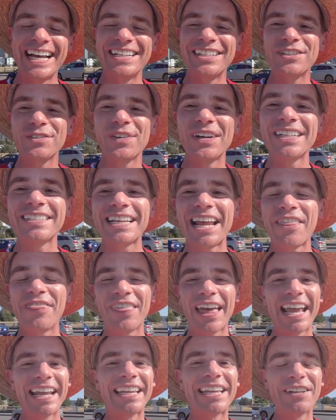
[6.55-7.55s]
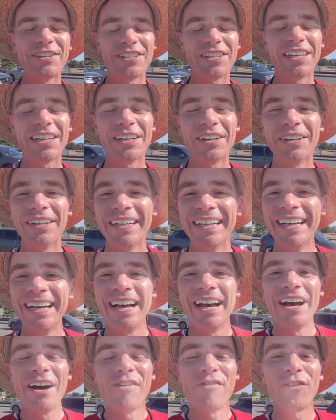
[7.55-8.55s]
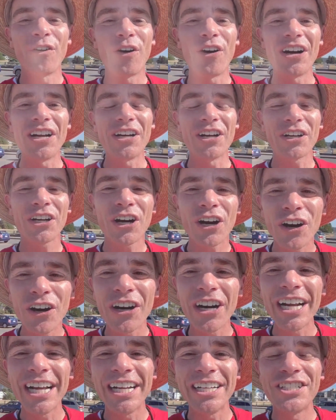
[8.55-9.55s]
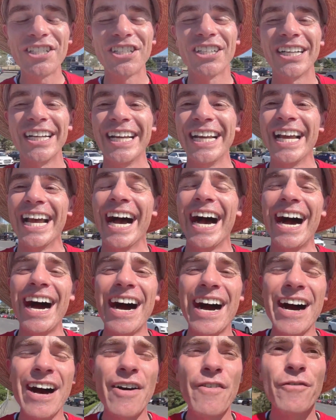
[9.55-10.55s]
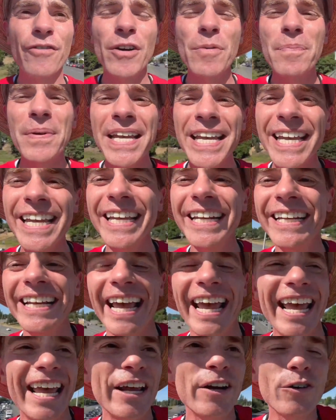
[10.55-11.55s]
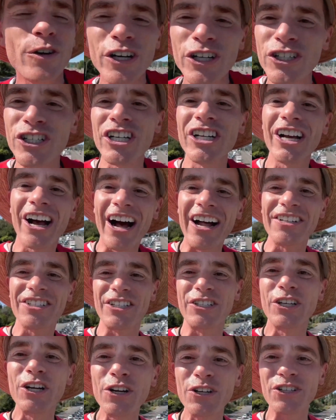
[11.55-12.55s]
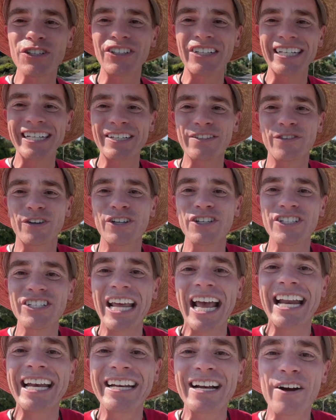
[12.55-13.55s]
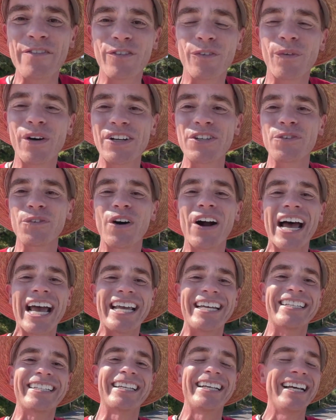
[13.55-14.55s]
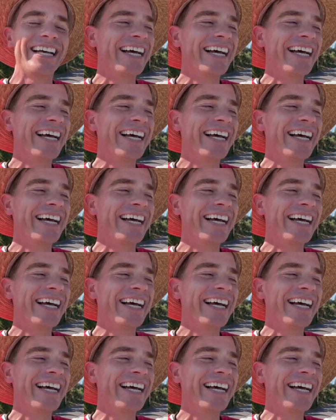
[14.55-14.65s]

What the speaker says: I just want to say thank you to you for your courage, for being a Christian constitutionalist, for standing up for what's right.